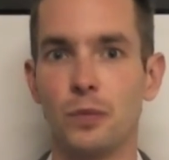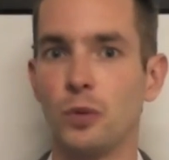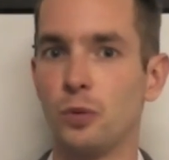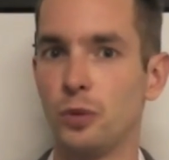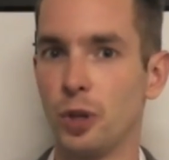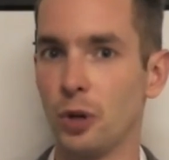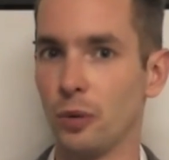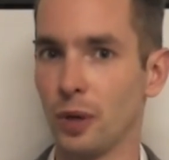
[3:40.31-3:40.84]
You
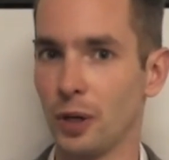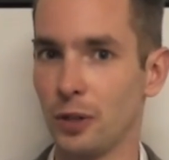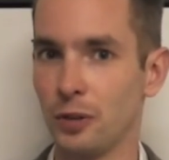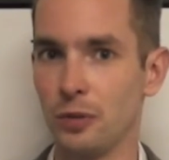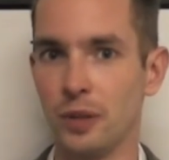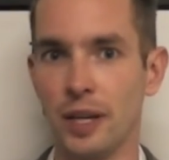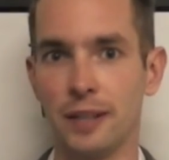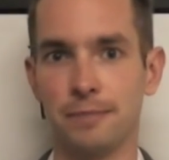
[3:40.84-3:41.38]
don't want to
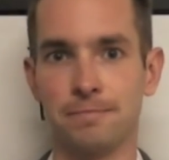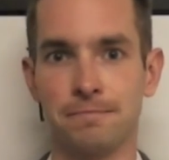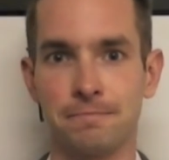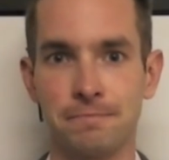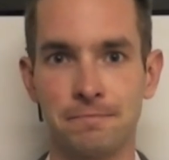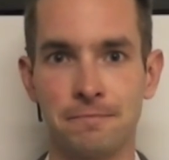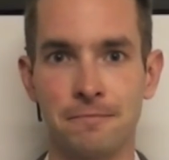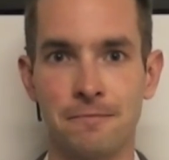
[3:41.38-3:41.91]
do that.
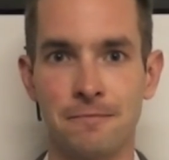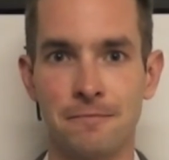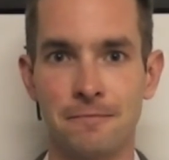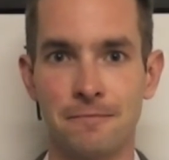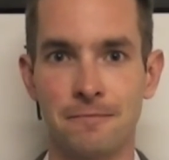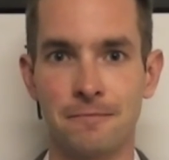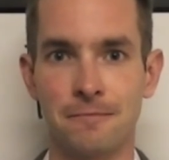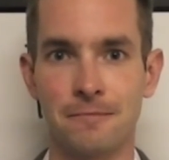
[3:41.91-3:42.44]

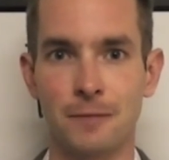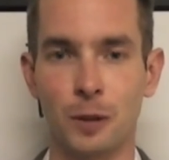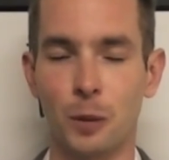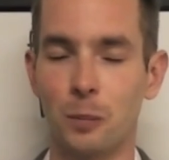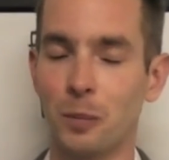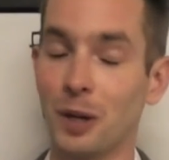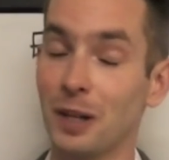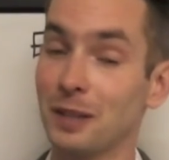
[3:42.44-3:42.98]

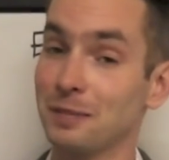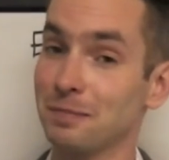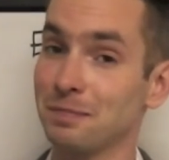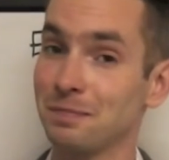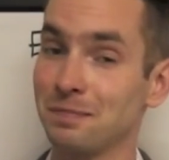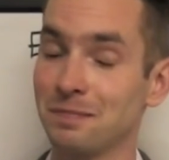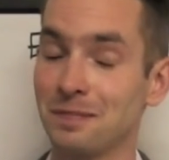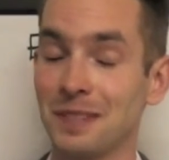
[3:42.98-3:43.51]

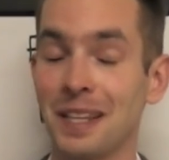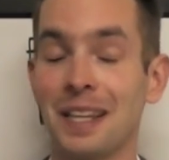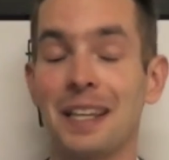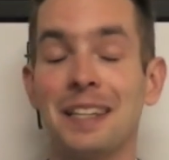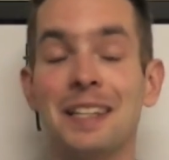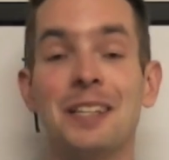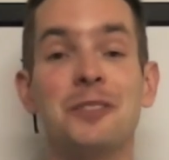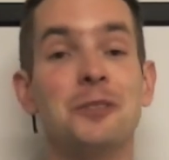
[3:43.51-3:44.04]
But
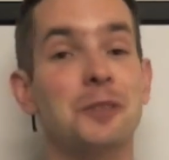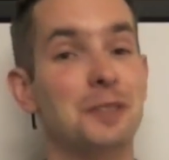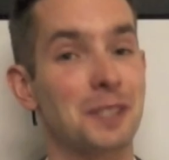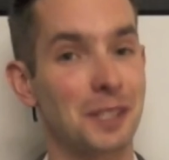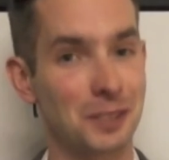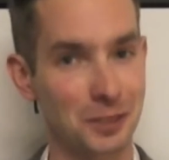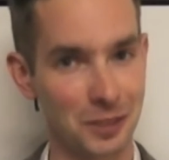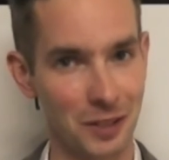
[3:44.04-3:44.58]
an
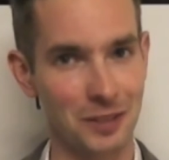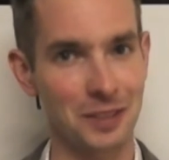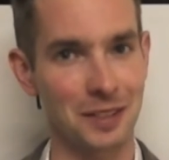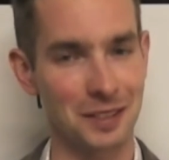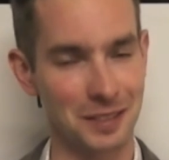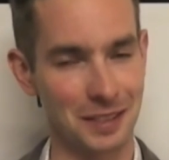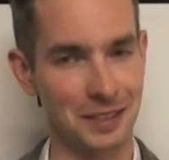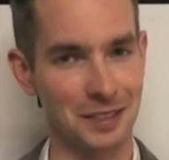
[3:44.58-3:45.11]
interesting start to
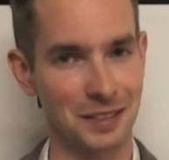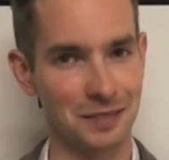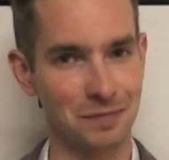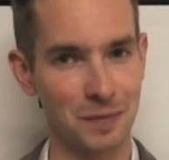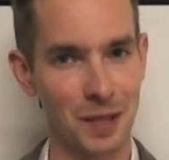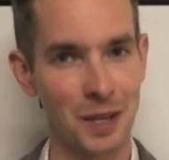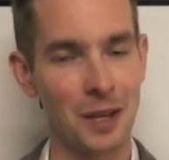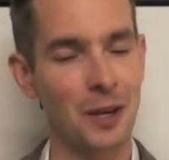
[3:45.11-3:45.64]
the season.
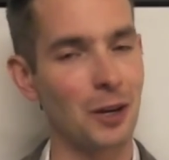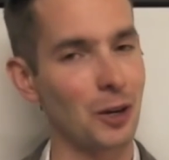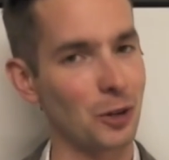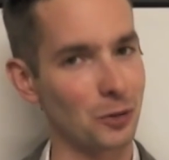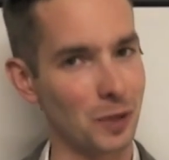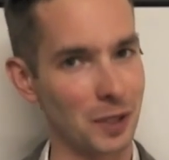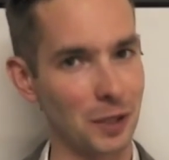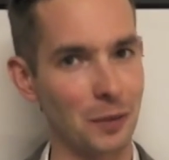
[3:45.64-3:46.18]

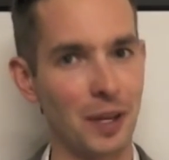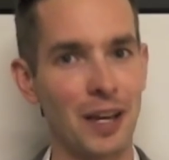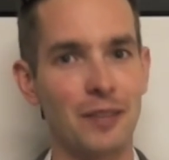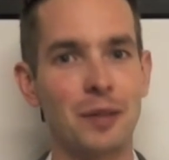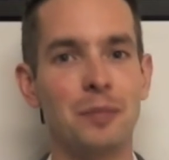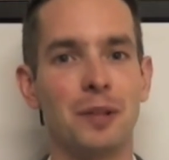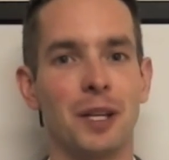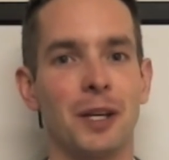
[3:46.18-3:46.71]
Already we have
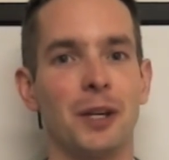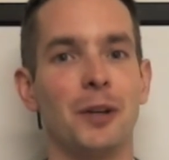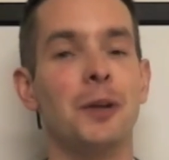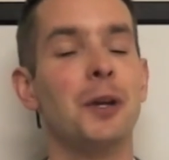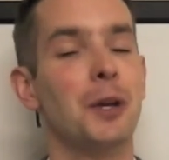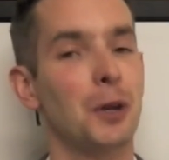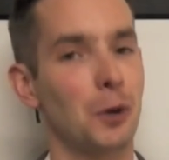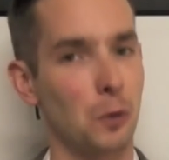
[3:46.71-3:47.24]
a
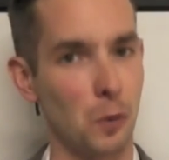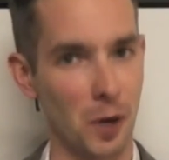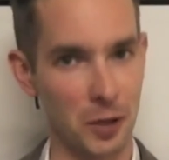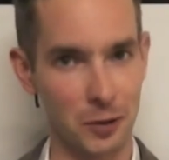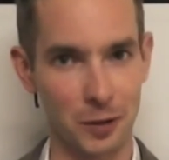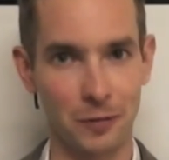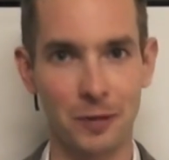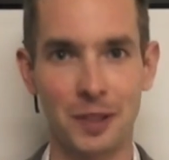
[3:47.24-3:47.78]
player
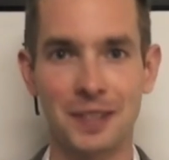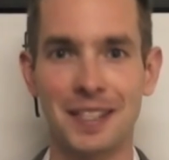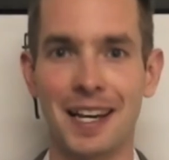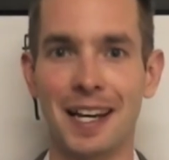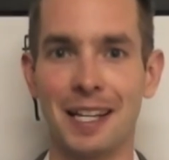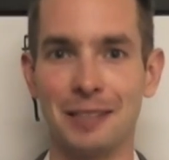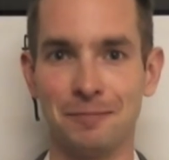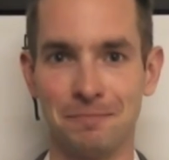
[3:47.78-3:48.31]
wagering for the
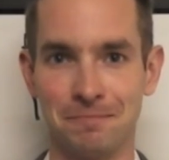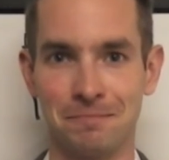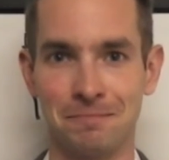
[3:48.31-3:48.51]
tie.